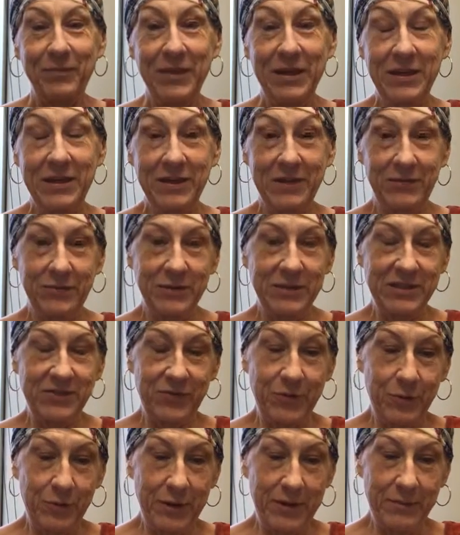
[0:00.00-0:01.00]
It was
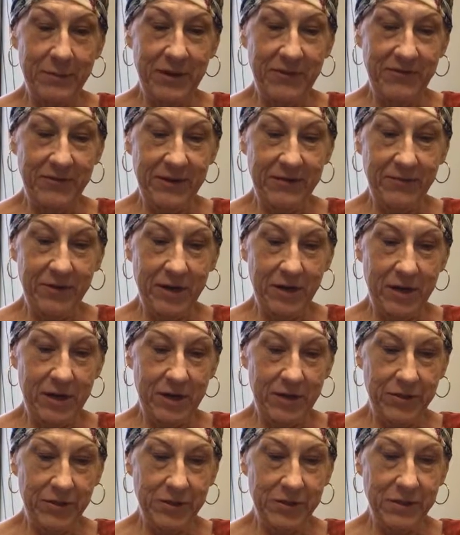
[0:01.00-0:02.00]
for one of my favorite
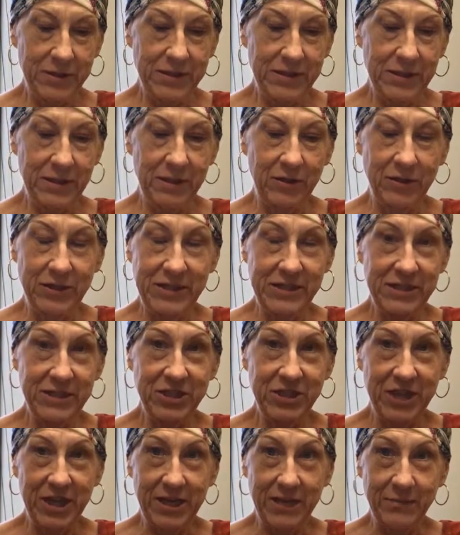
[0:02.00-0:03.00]
authors, Eloisa
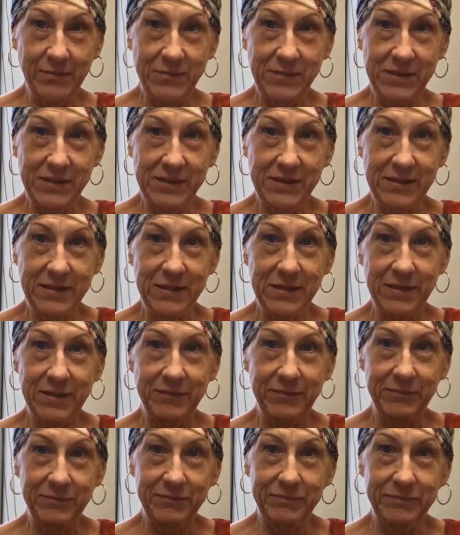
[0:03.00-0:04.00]
James.
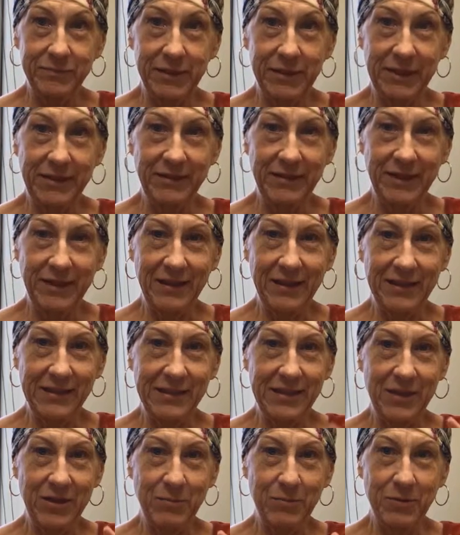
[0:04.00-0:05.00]
I think
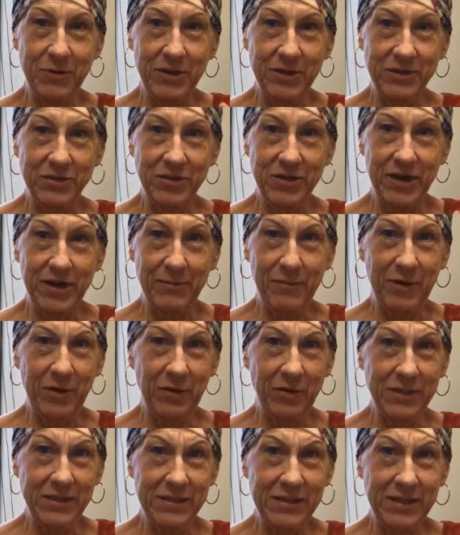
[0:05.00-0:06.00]
that's how you pronounce her name,
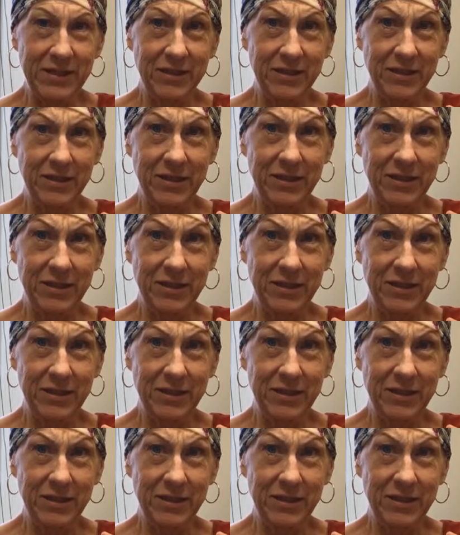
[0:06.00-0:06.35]
Eloisa.